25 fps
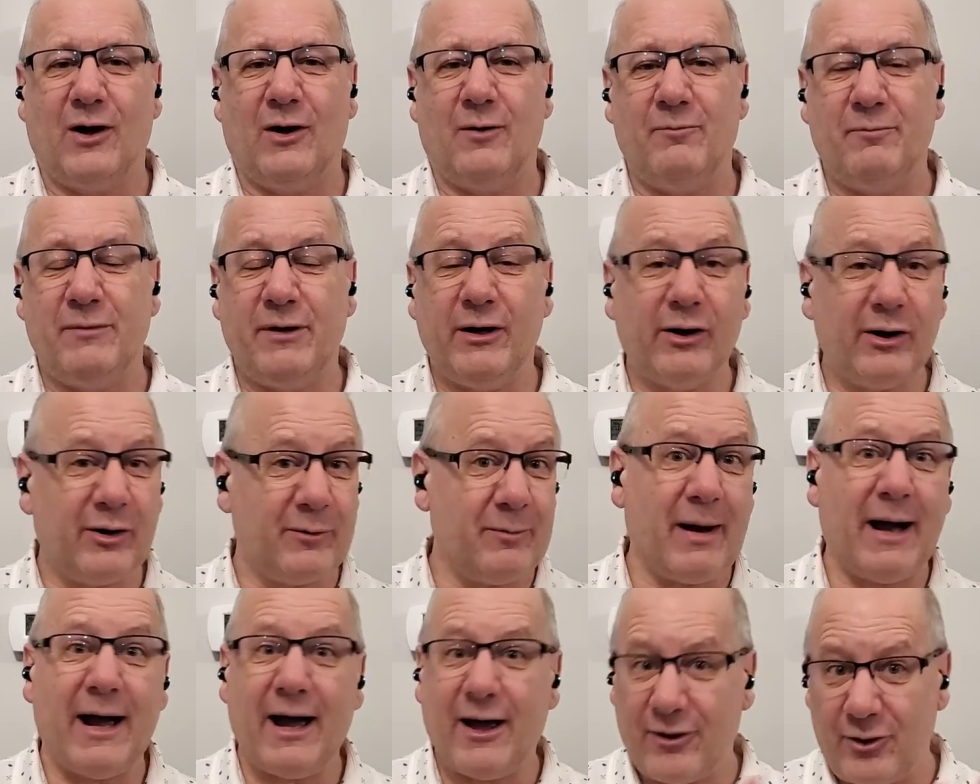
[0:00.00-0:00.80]
mirrored
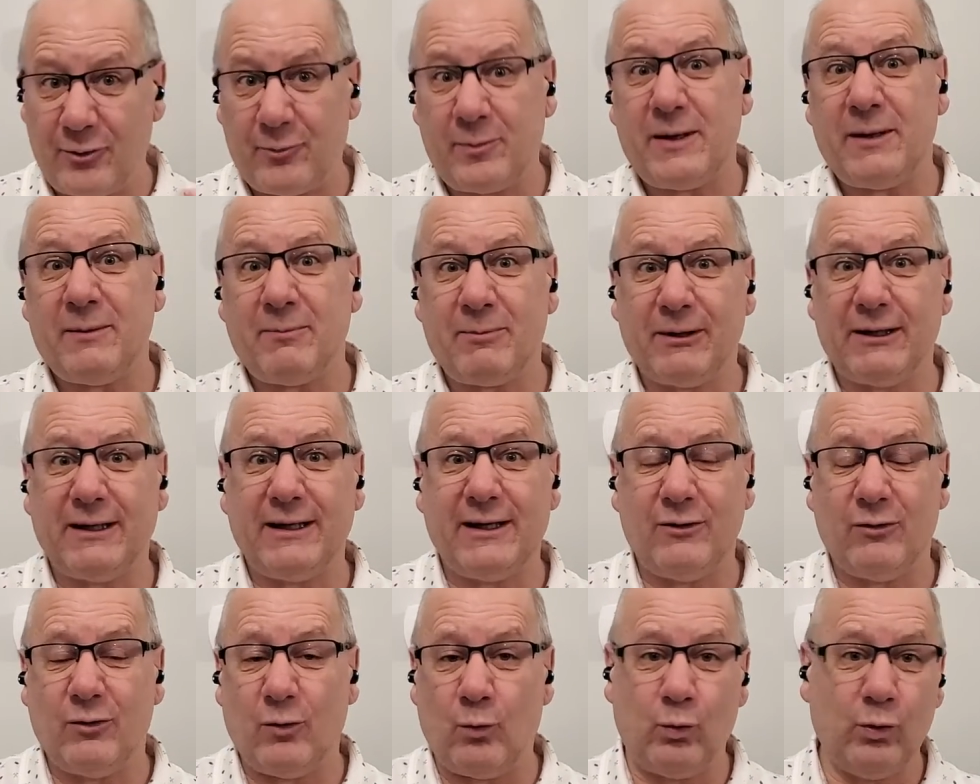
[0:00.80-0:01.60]
by other people
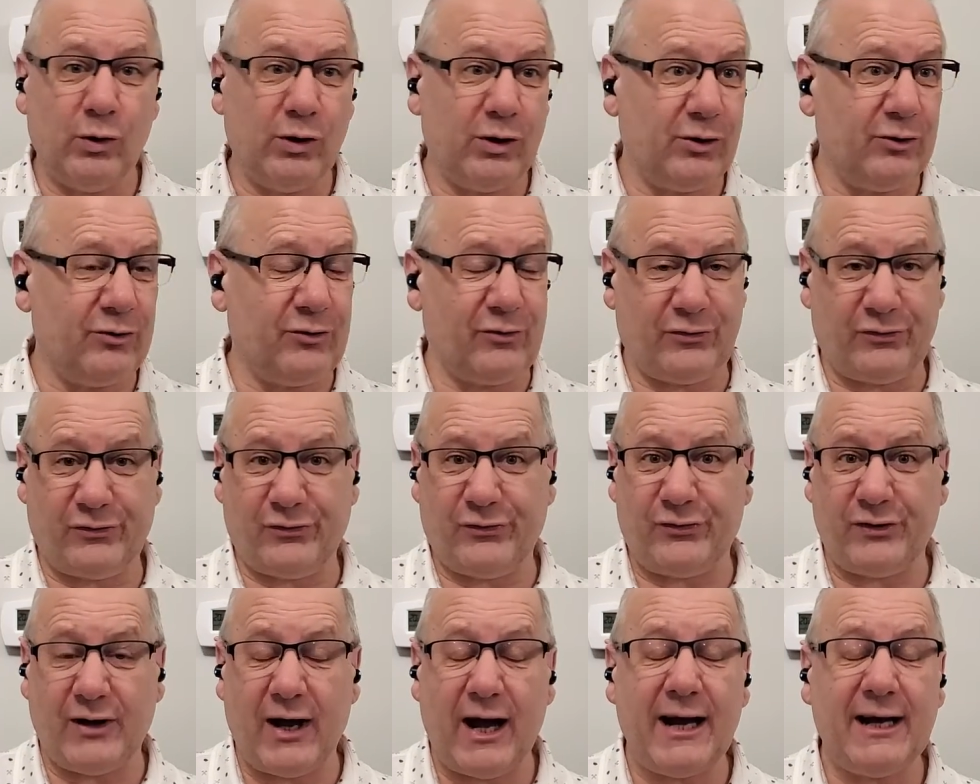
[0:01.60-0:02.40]
in the world or
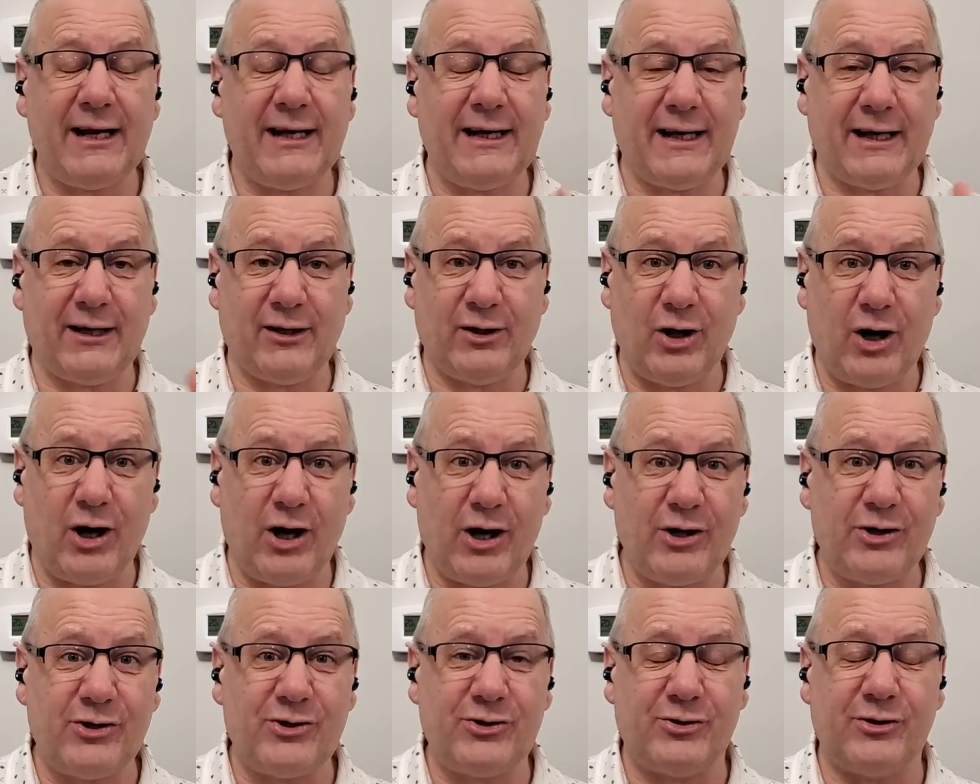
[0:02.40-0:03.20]
society at
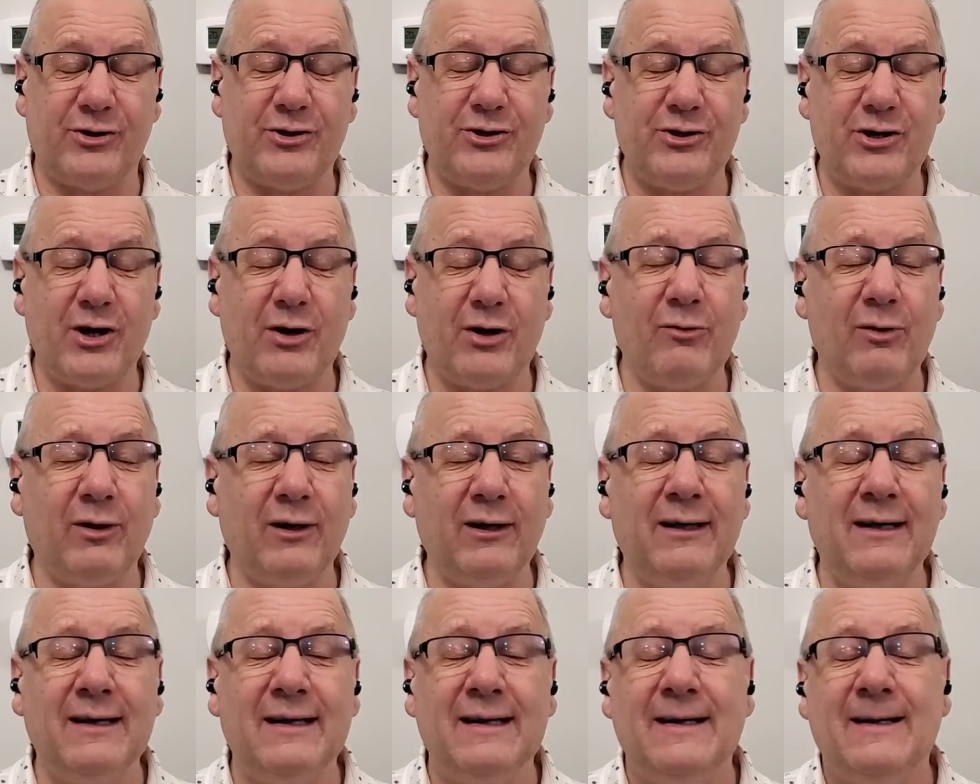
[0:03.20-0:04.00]
large or in
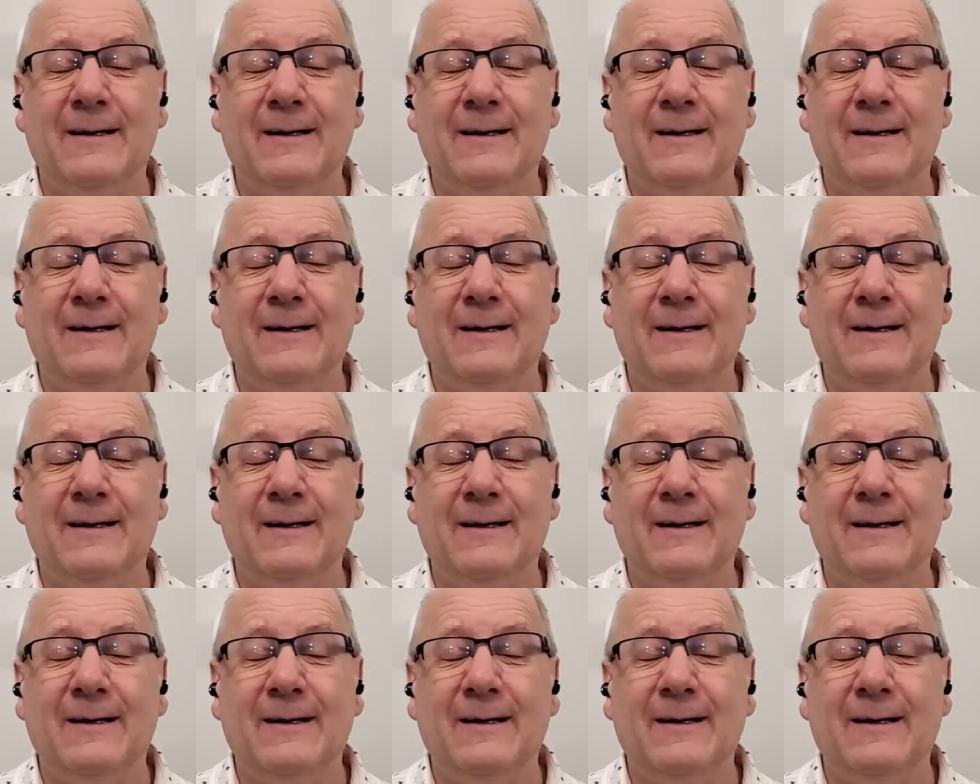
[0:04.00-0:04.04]
general.